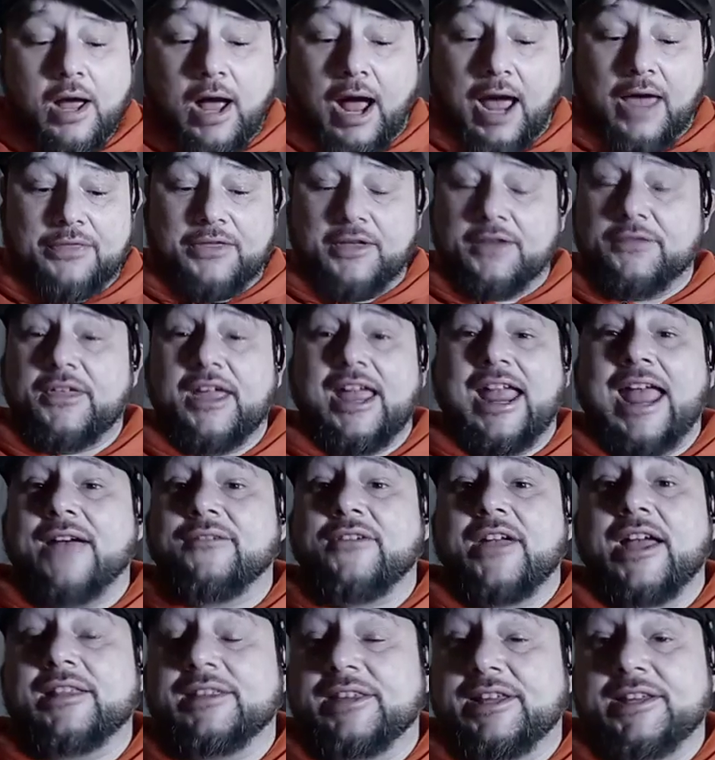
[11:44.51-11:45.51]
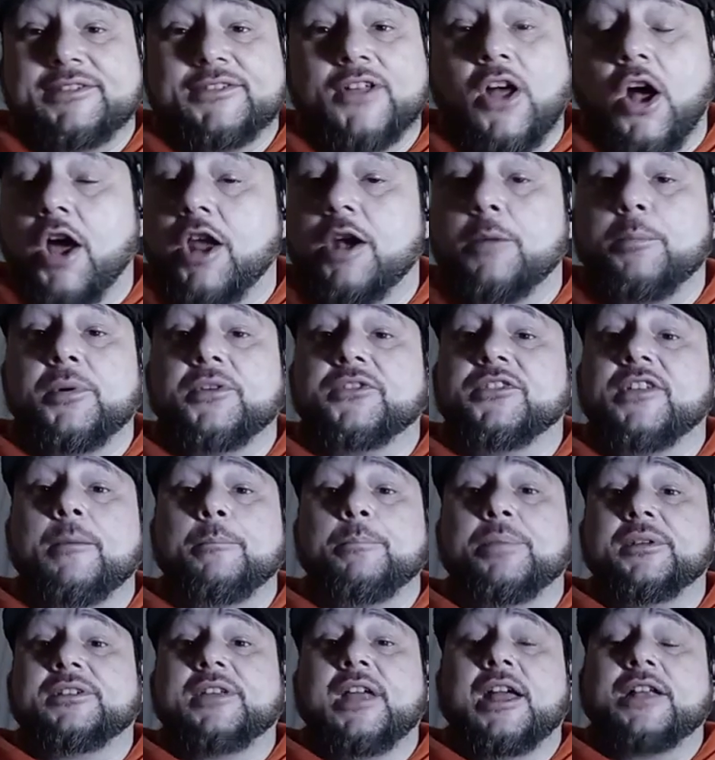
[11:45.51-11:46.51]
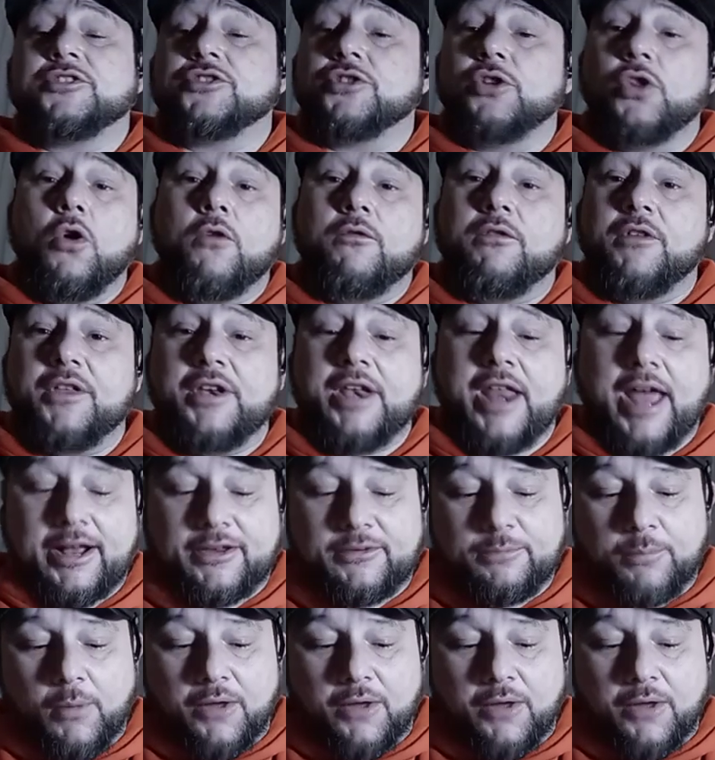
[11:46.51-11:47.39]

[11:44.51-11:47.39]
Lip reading: I think they have at least 100% potential over the next